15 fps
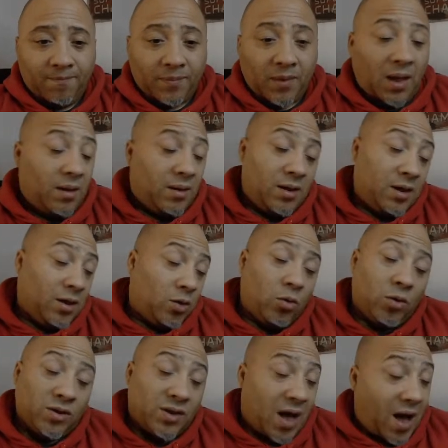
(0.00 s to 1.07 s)
And then of
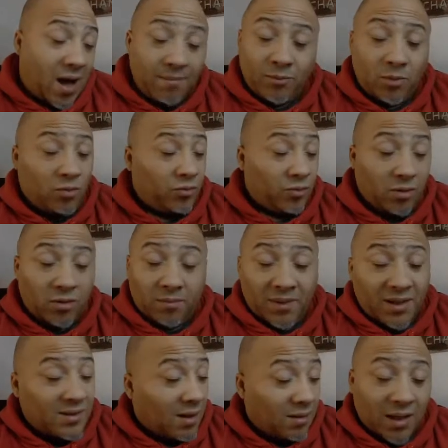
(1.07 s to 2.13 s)
course I'm gonna throw the
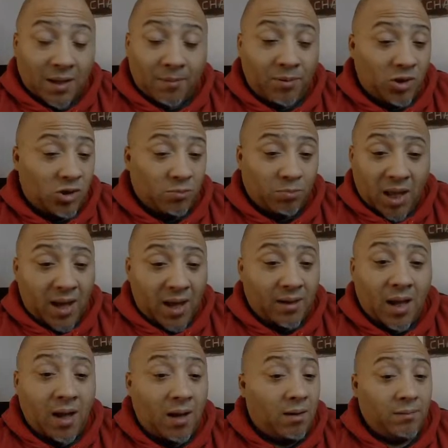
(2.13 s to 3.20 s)
mess out that pitch black.
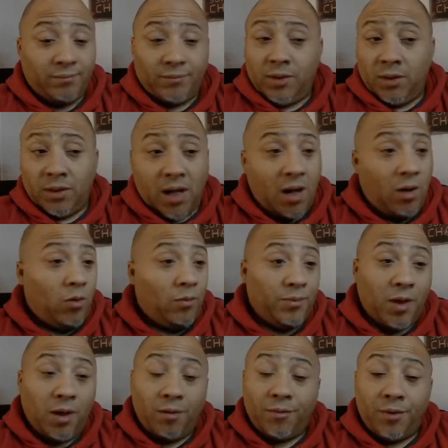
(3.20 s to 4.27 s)
Look, I hope
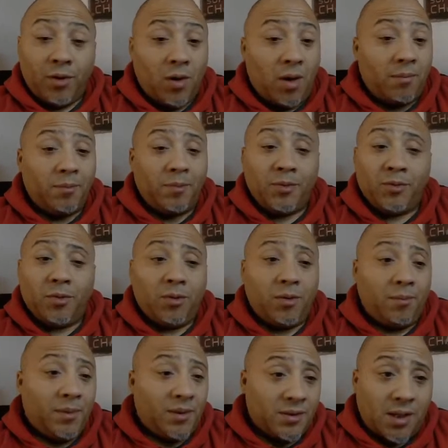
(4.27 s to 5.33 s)
y'all know I'm gonna be throwing the
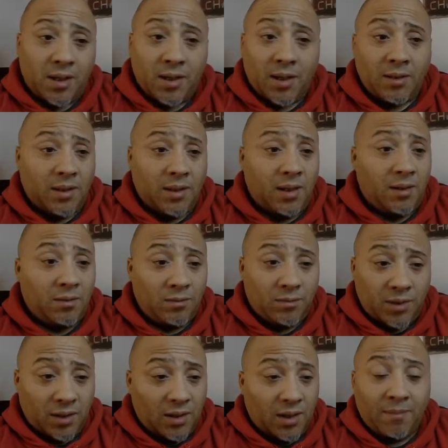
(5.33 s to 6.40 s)
mess out of that thing.
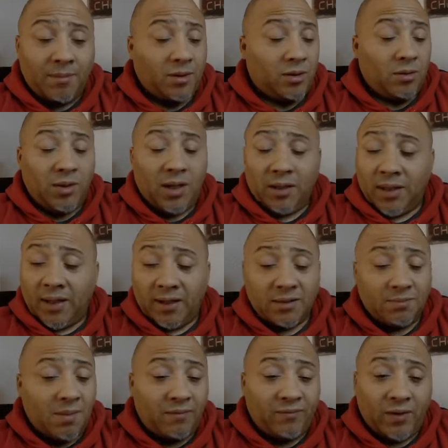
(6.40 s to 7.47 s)
Okay, I'm gonna throw that like
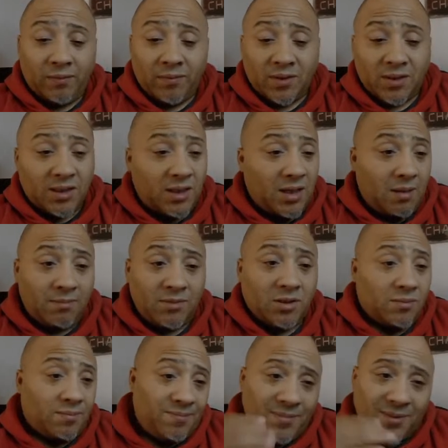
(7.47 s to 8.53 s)
it's my favorite CD. I'm
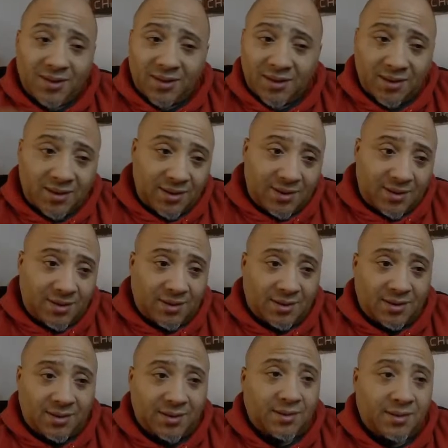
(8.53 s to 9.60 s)
just zzz.